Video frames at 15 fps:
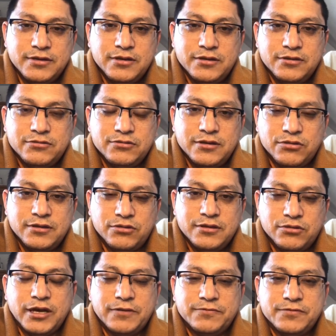The thought
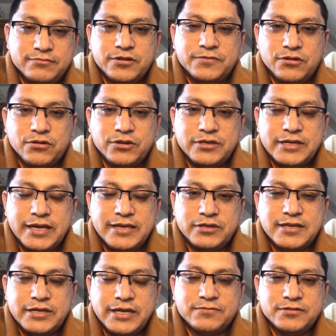after thought, days
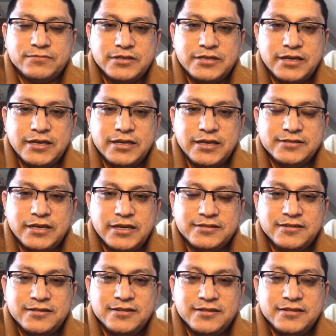after days,
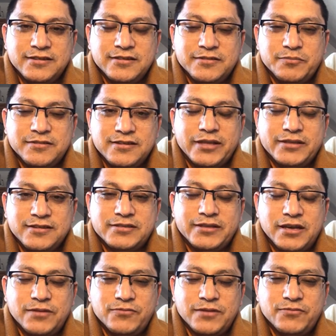by the
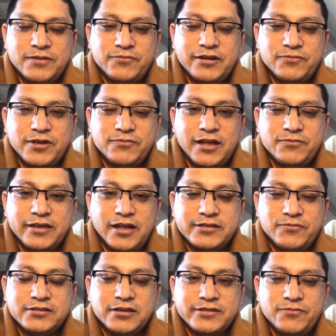time when I realize
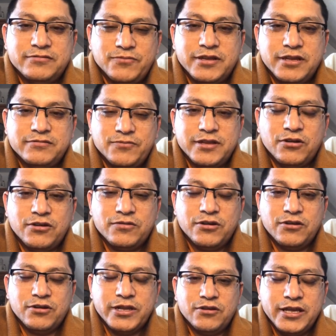it's already gone
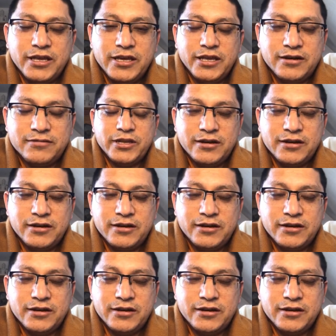one year.